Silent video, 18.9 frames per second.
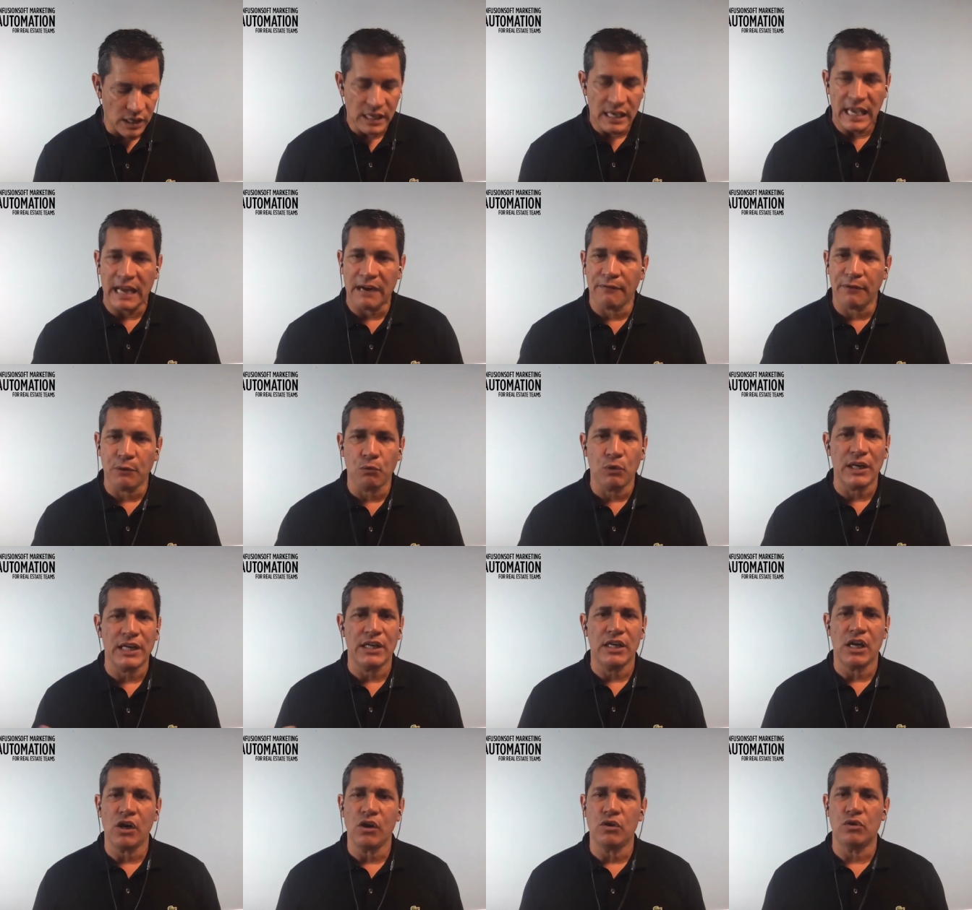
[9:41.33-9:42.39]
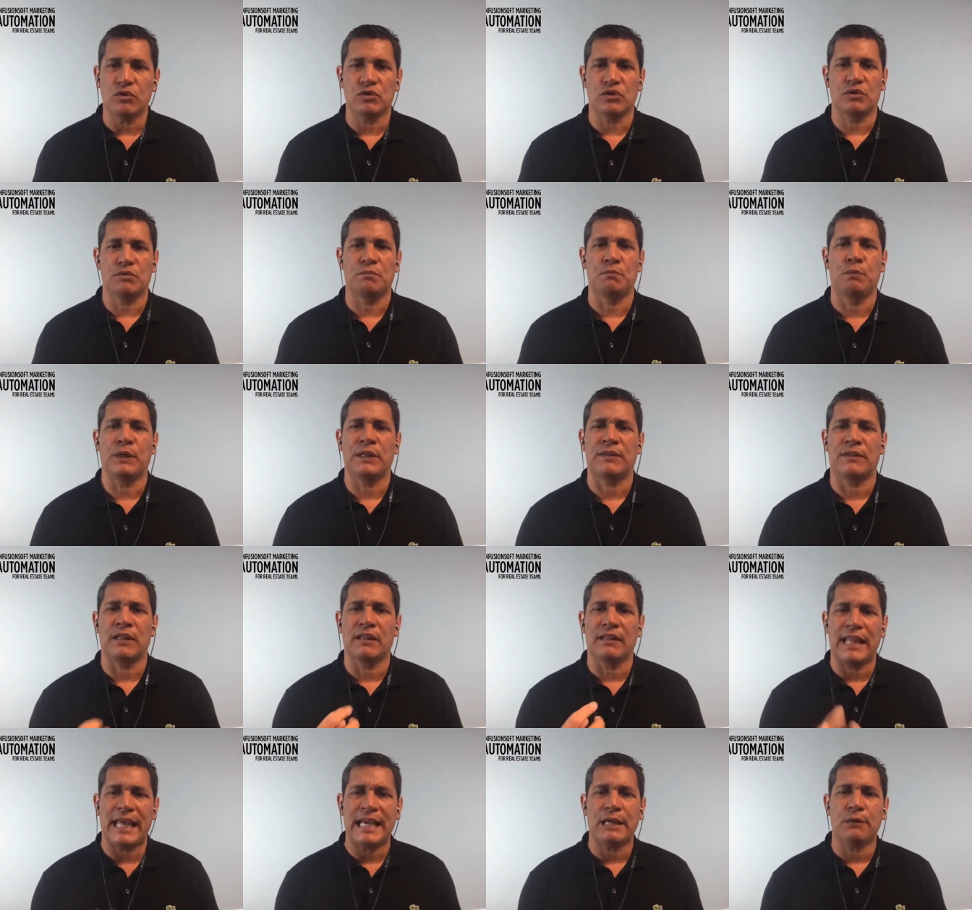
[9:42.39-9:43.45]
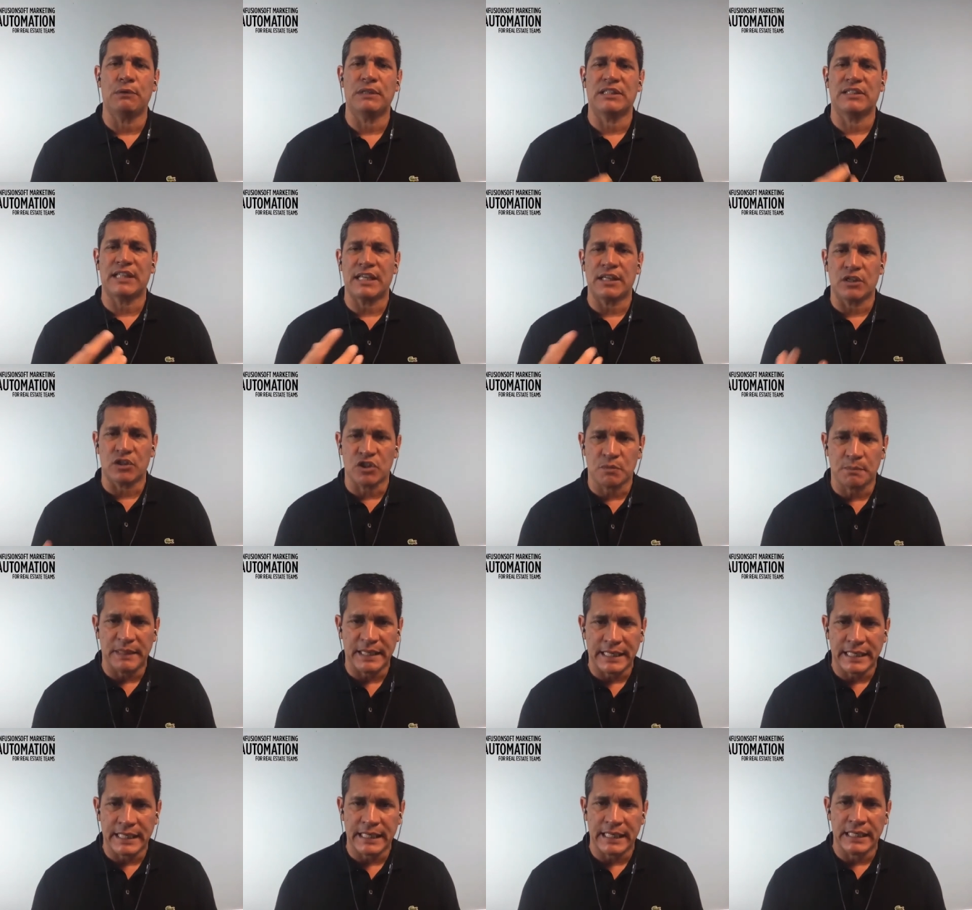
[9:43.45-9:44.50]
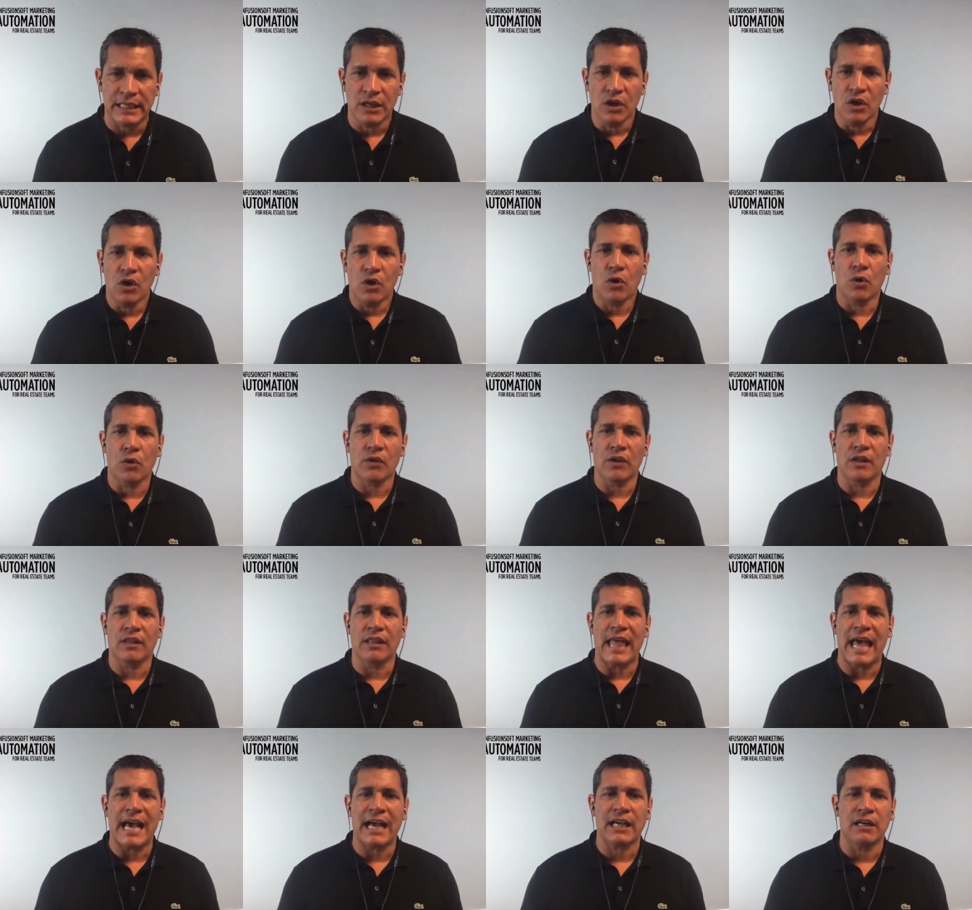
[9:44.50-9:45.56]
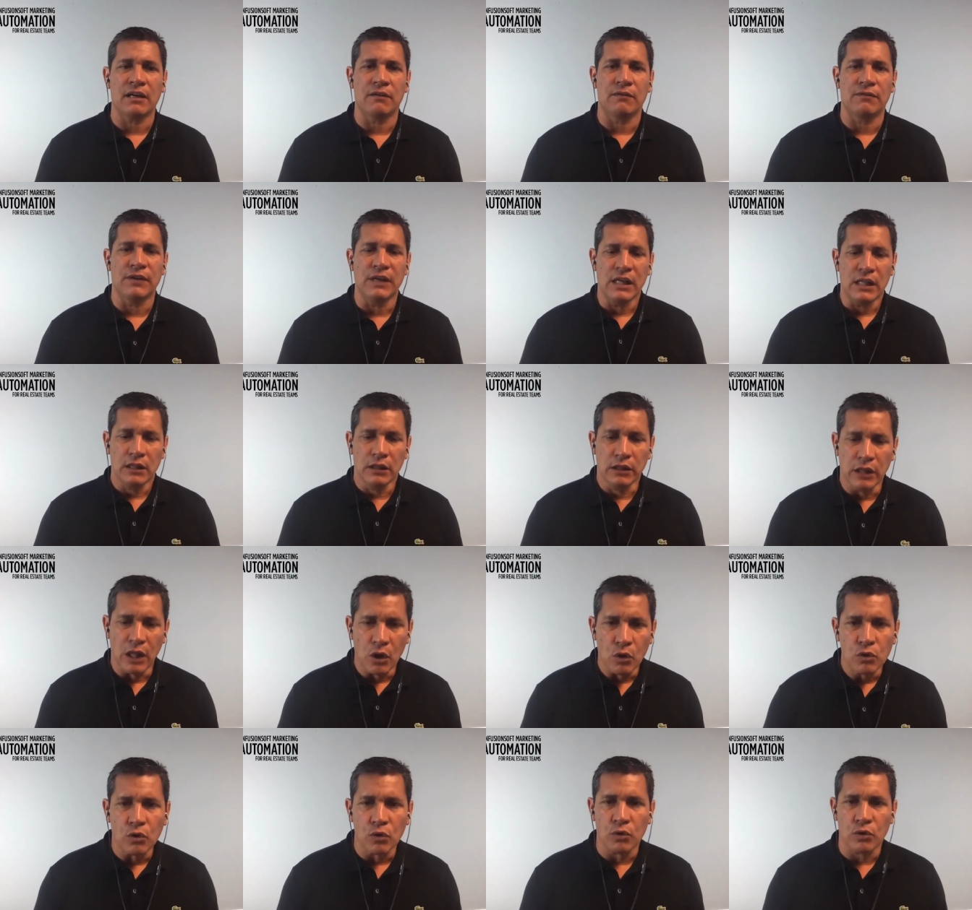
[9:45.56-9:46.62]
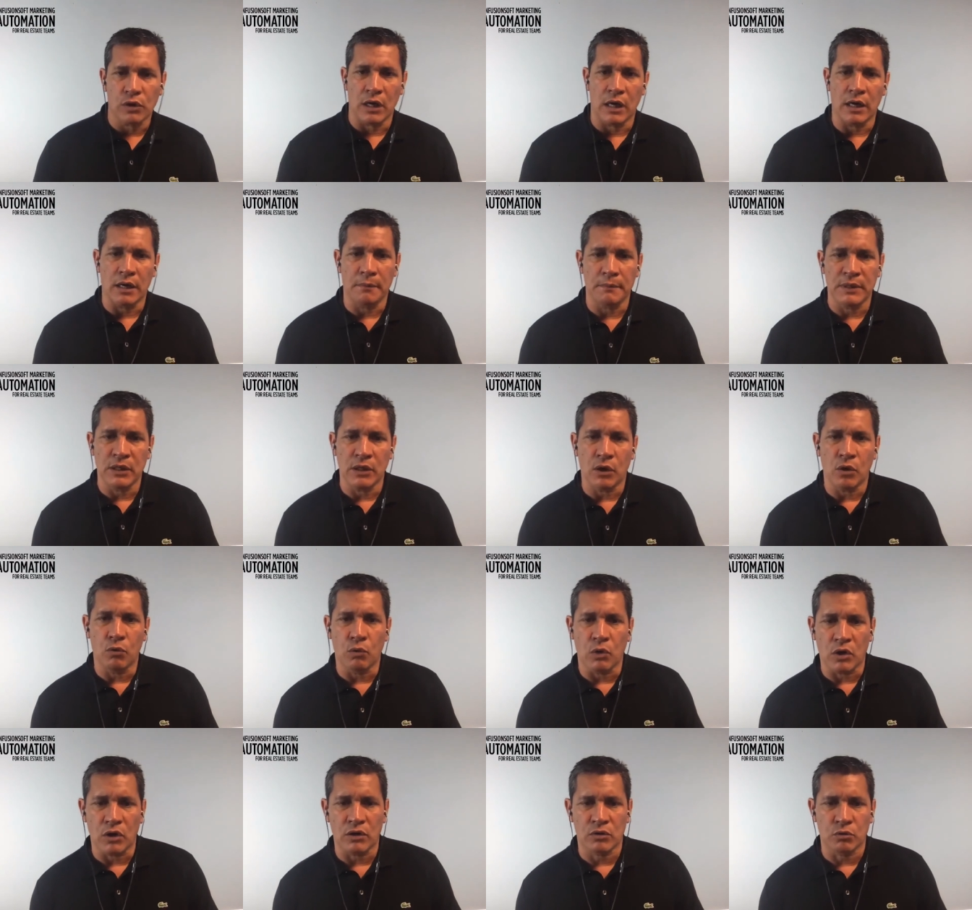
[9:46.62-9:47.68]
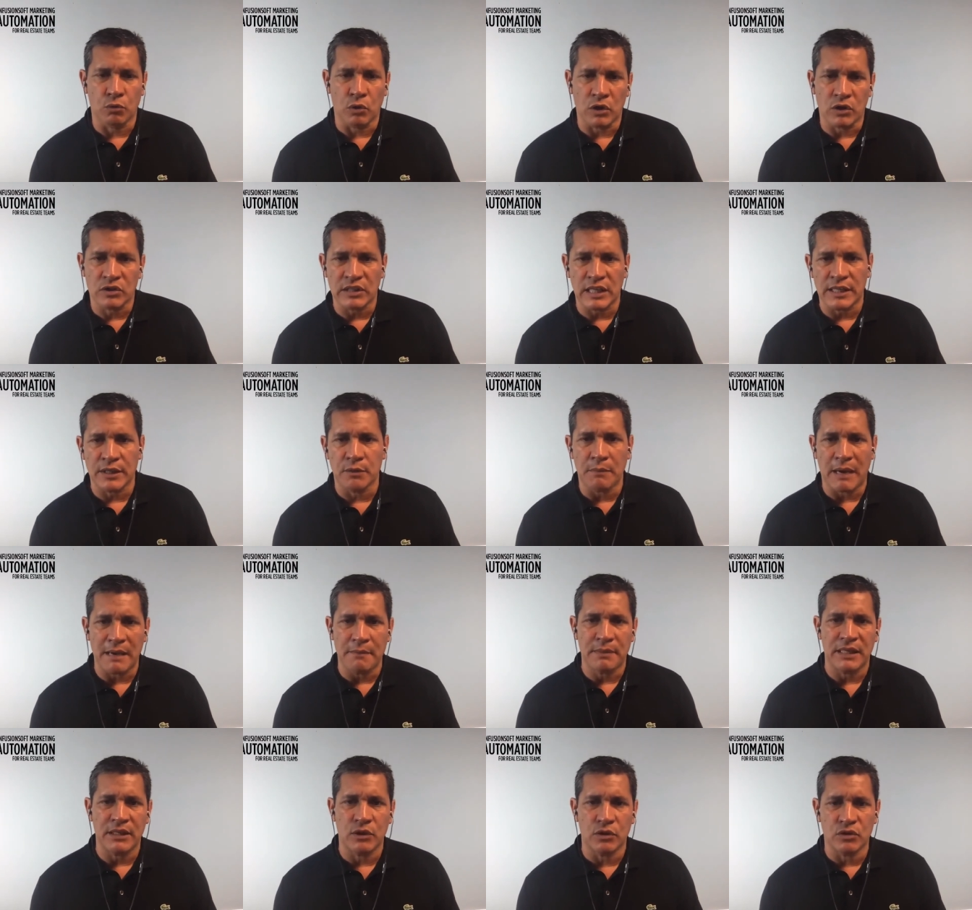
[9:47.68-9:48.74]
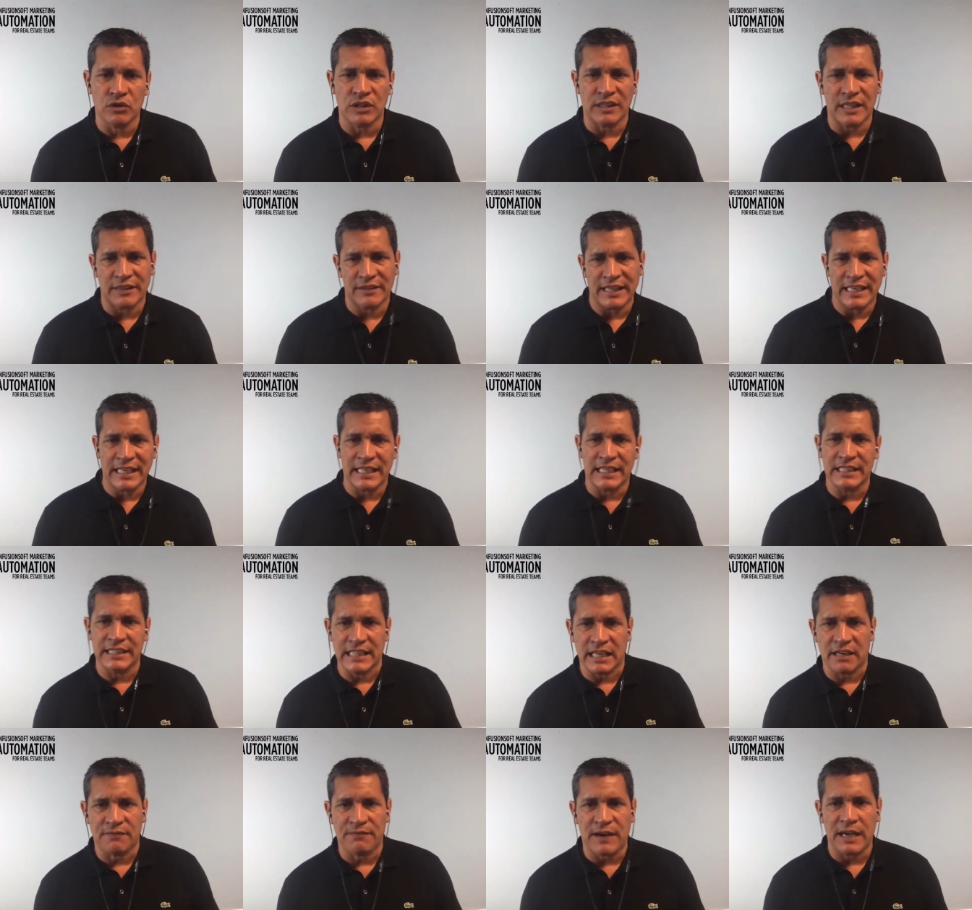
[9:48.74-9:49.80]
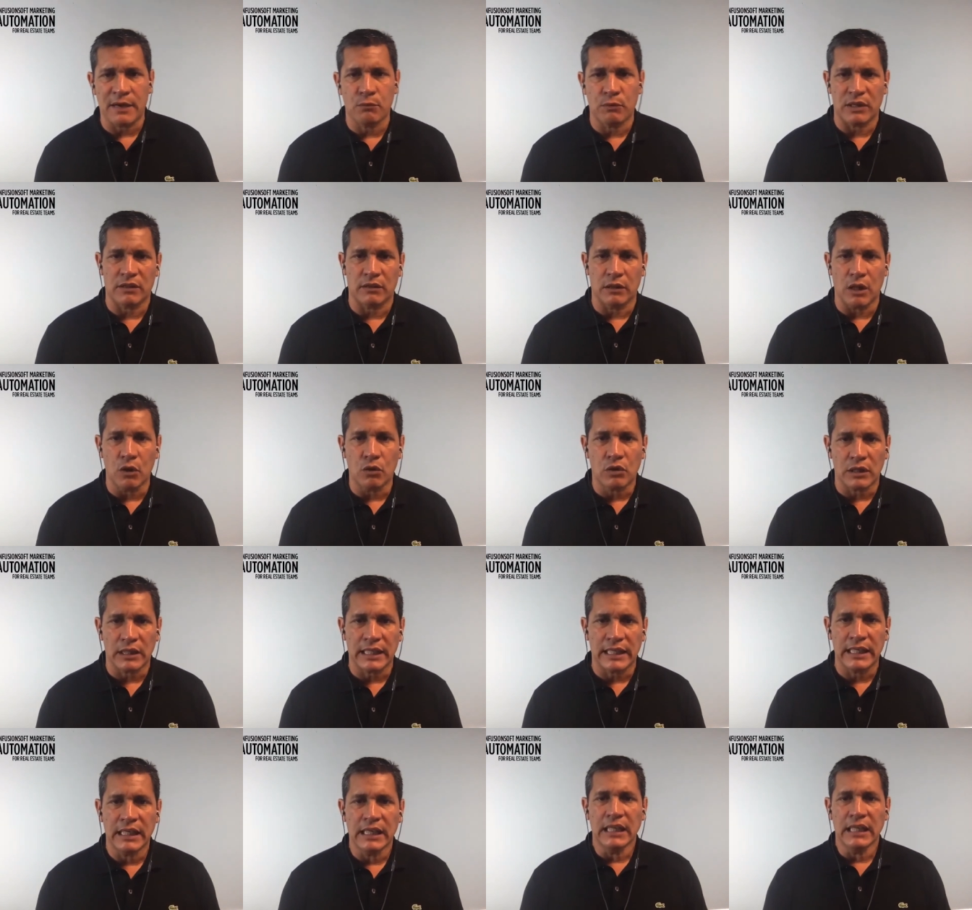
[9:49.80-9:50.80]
Everyone knows with the language that you're speaking or the lack of local words that you might be using that they can identify with locally,